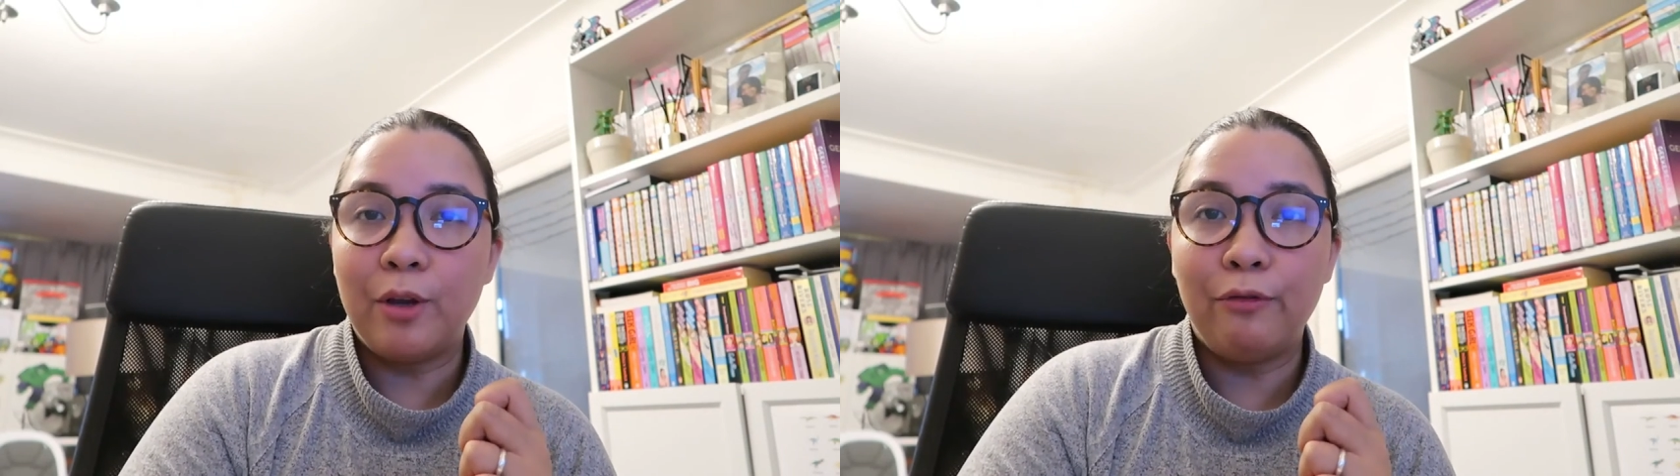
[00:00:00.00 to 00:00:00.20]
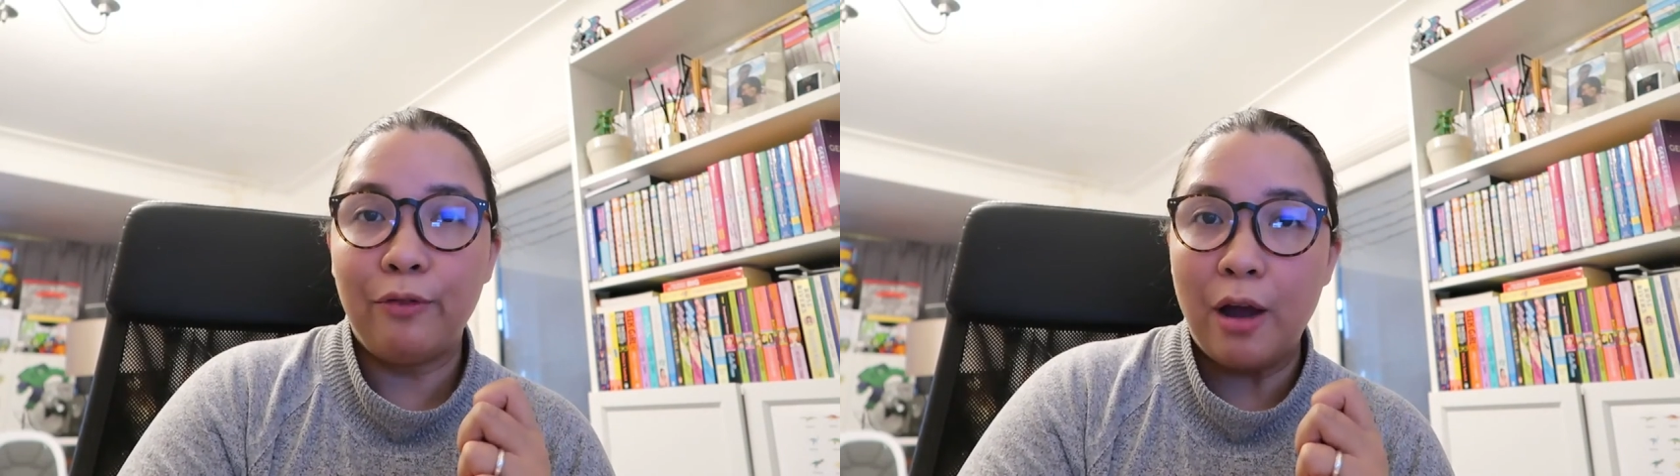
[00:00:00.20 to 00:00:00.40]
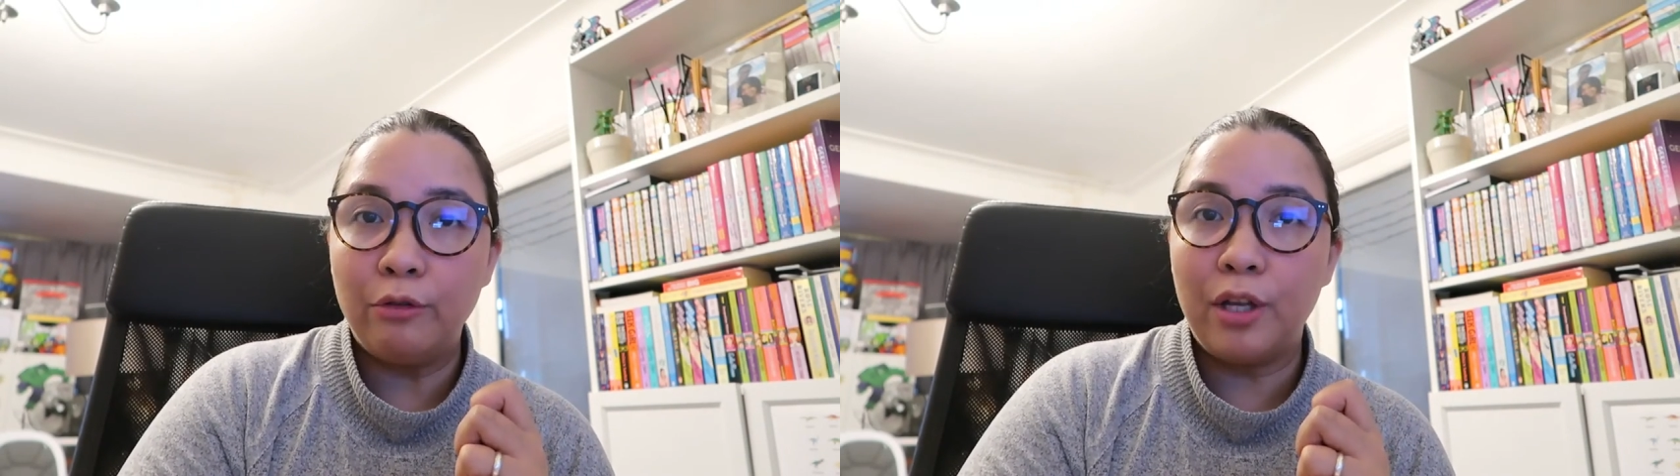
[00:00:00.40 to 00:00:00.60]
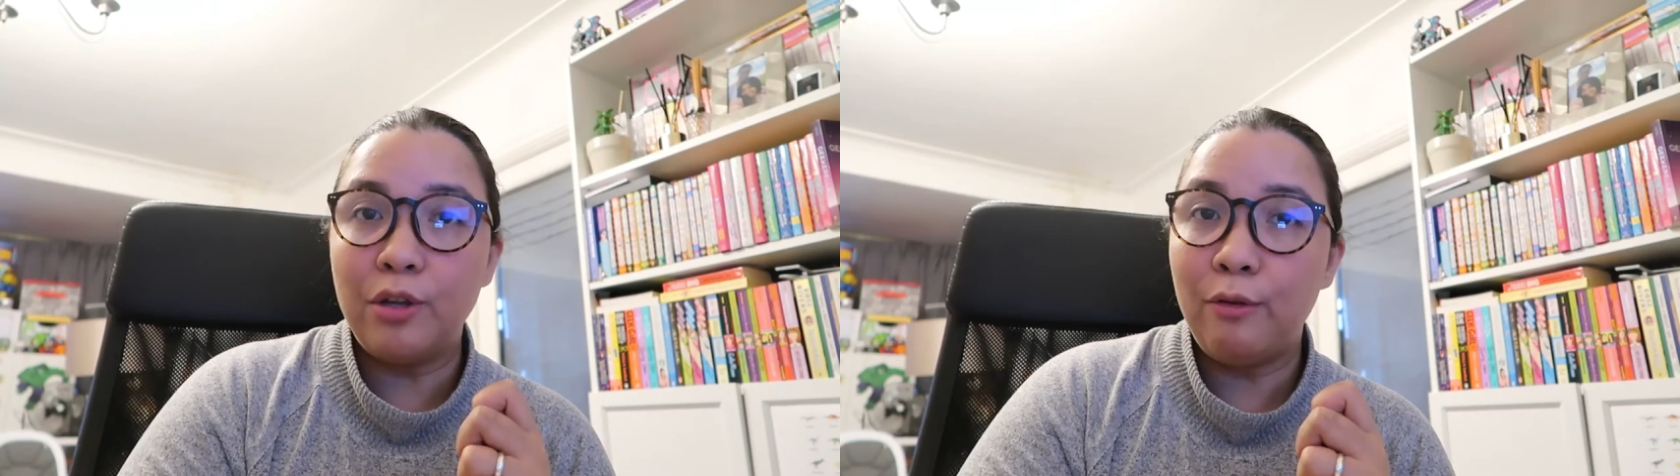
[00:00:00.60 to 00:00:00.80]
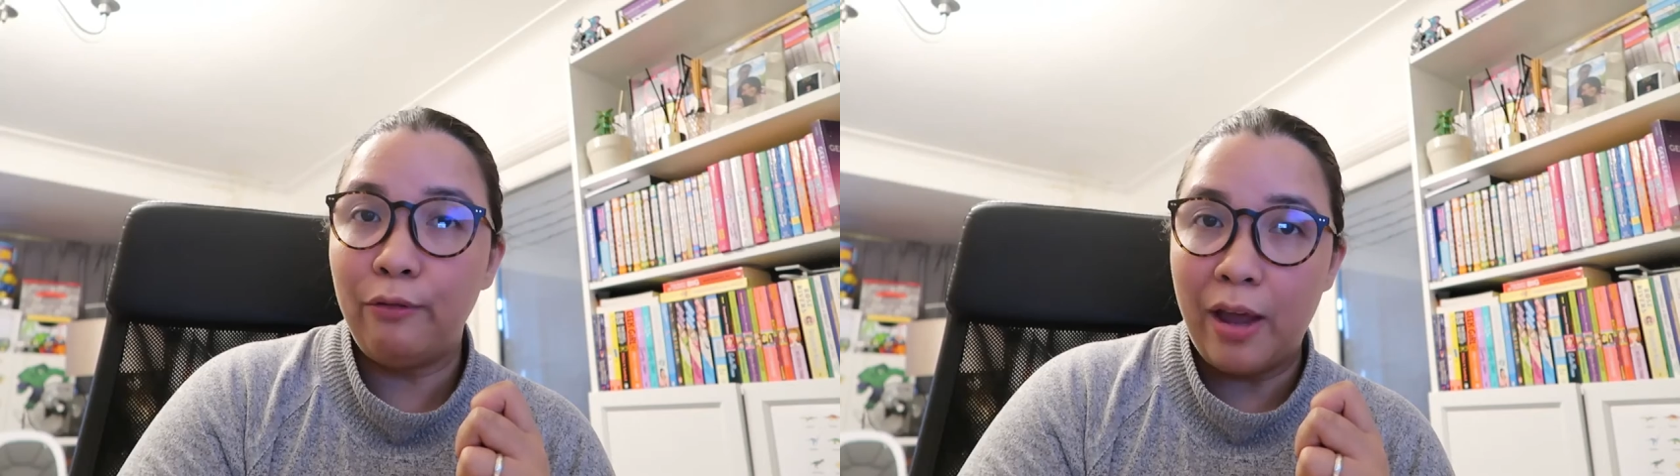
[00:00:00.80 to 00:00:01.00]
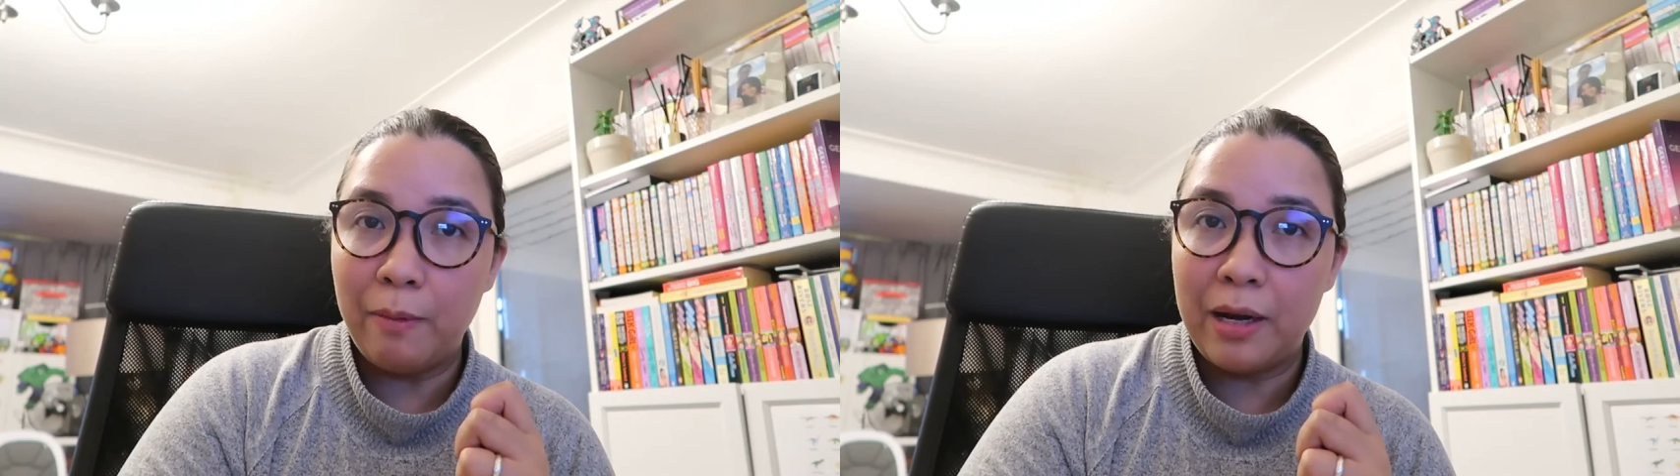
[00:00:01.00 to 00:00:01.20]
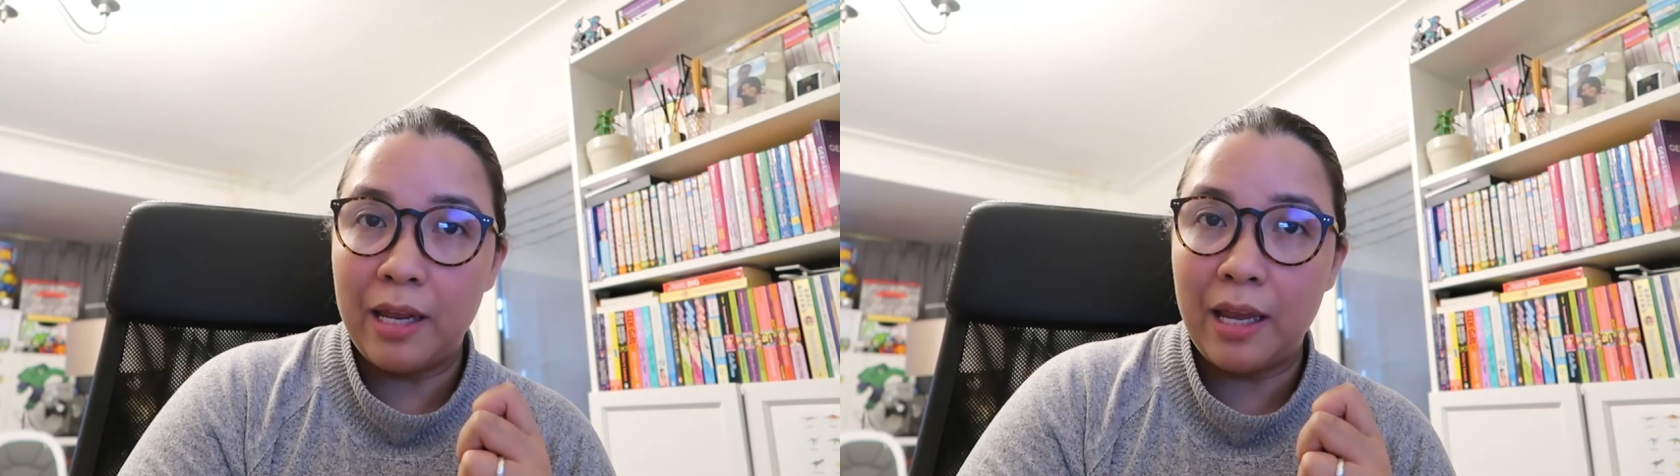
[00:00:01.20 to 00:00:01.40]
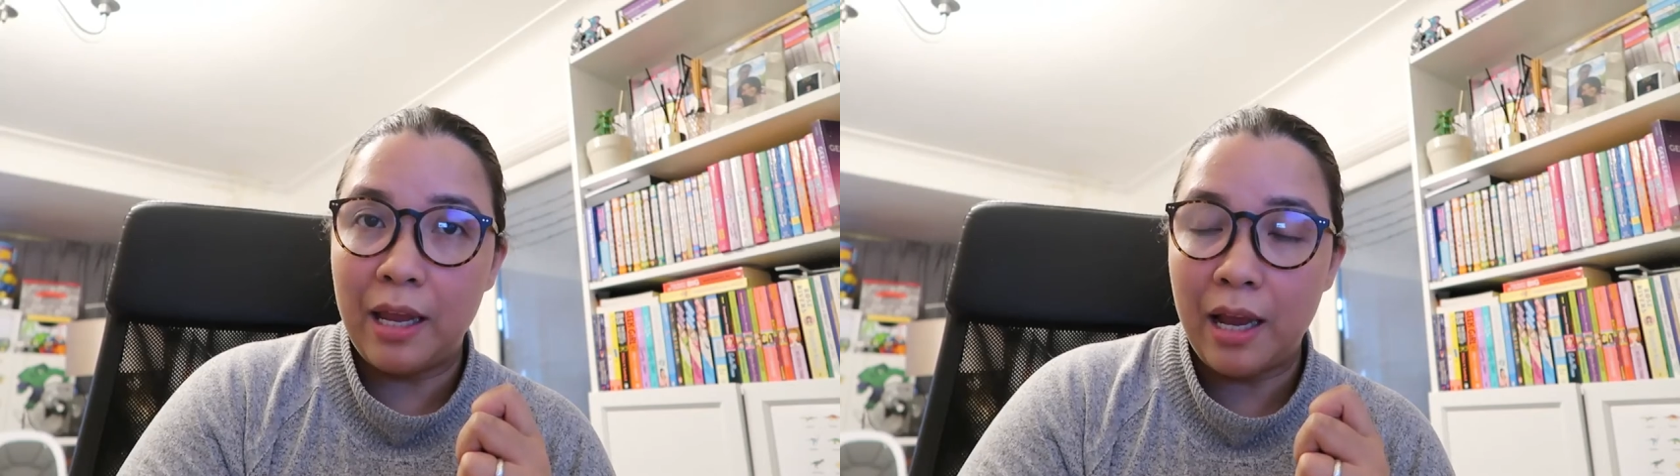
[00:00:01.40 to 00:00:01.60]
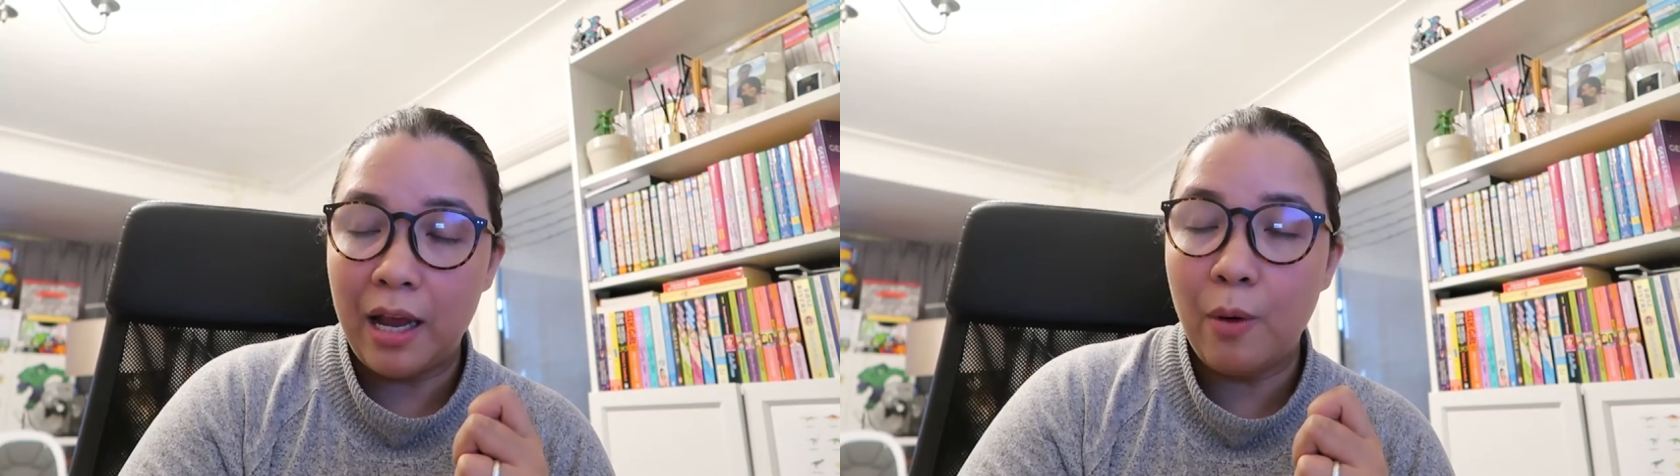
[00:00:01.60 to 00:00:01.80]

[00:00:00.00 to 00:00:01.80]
you found a new family